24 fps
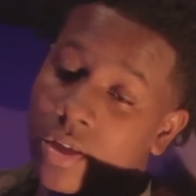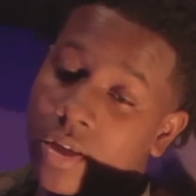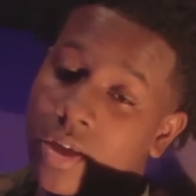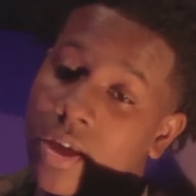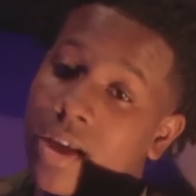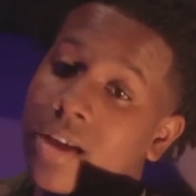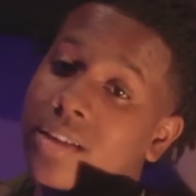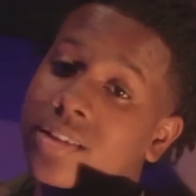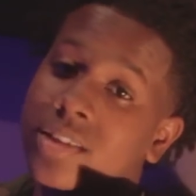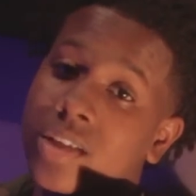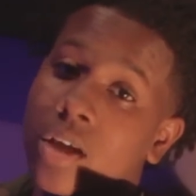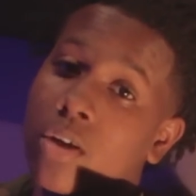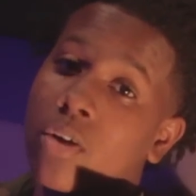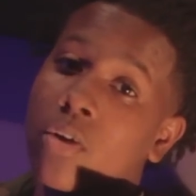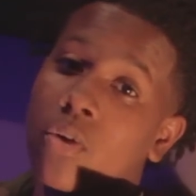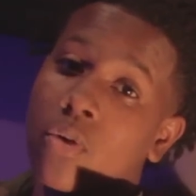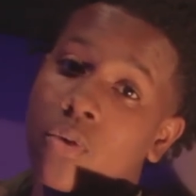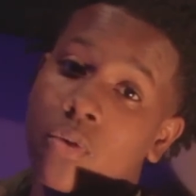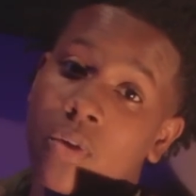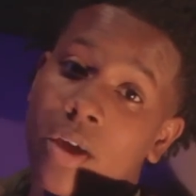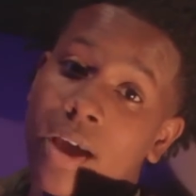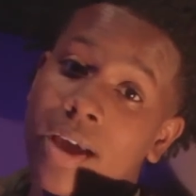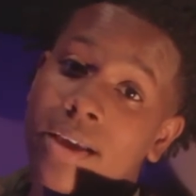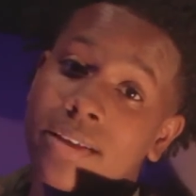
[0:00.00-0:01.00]
I
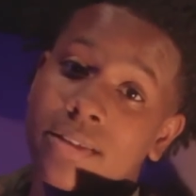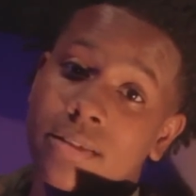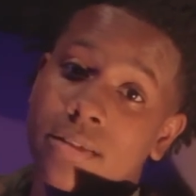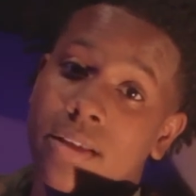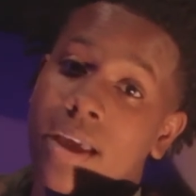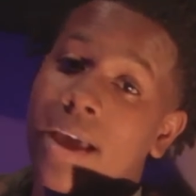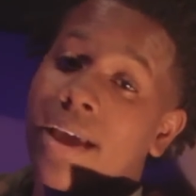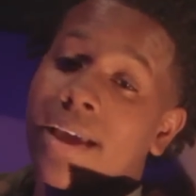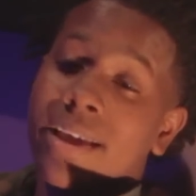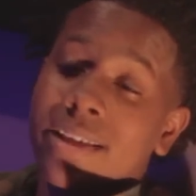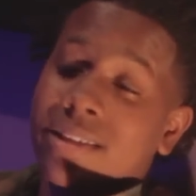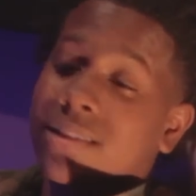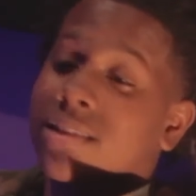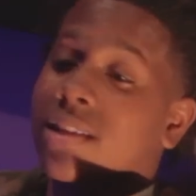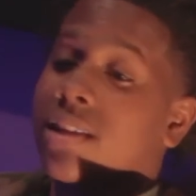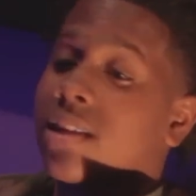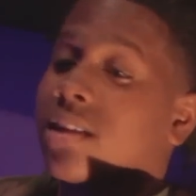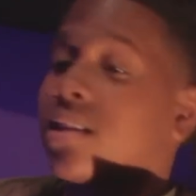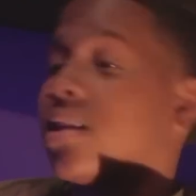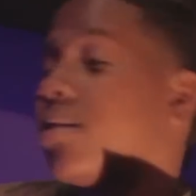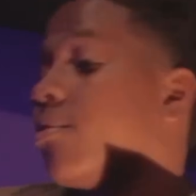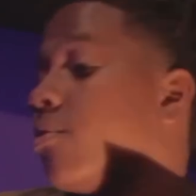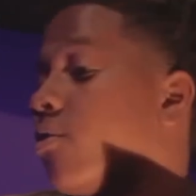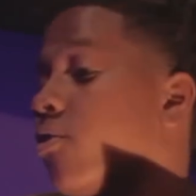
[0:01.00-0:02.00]
ain't
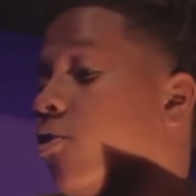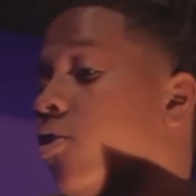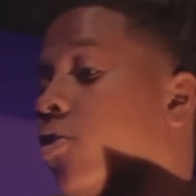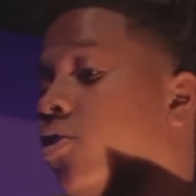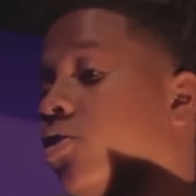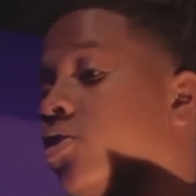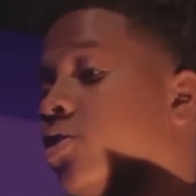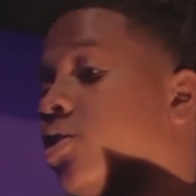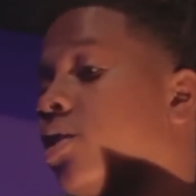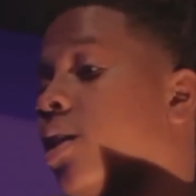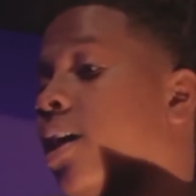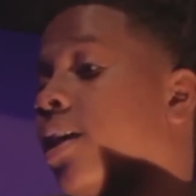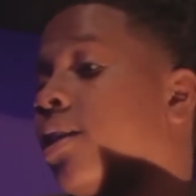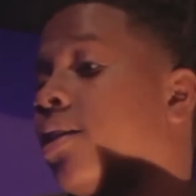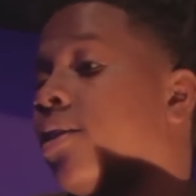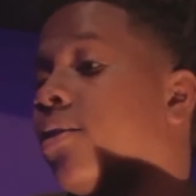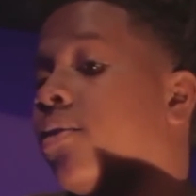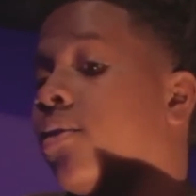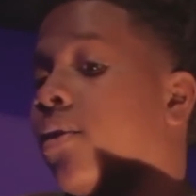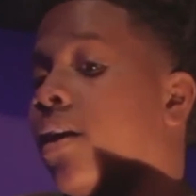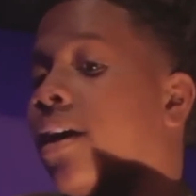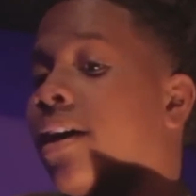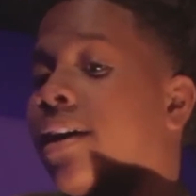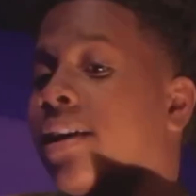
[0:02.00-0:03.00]
said it before, so I
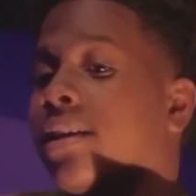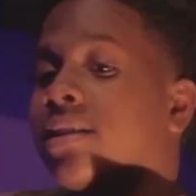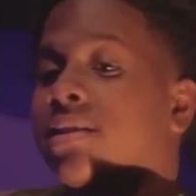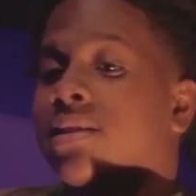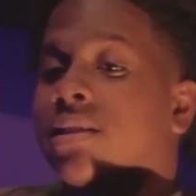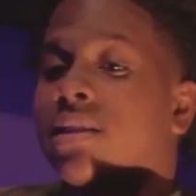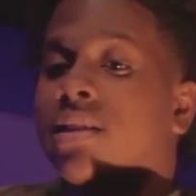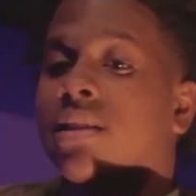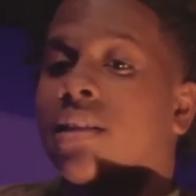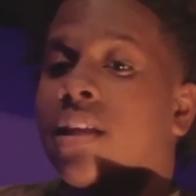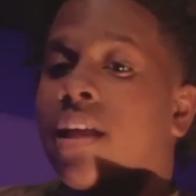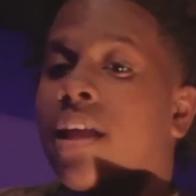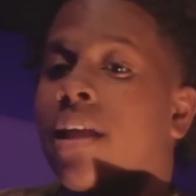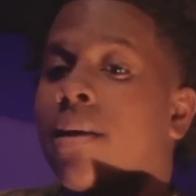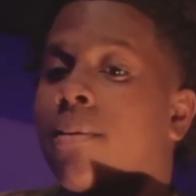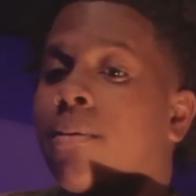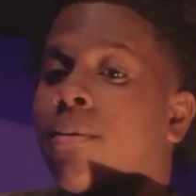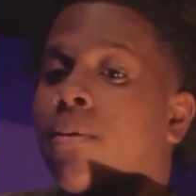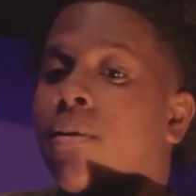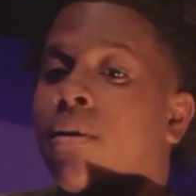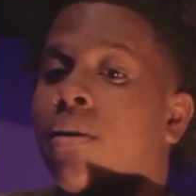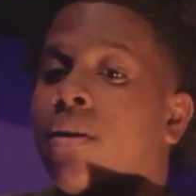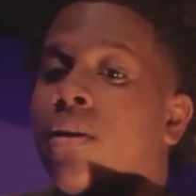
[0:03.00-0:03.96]
know. I ain't seen it happen.